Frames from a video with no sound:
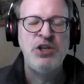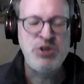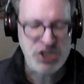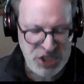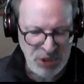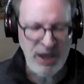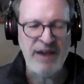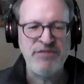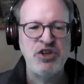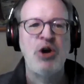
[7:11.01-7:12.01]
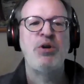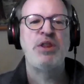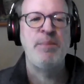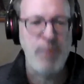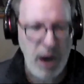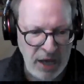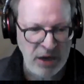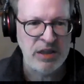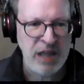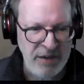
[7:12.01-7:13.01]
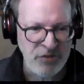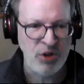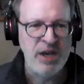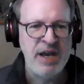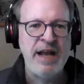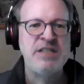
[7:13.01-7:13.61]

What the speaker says: you still have to go to the model level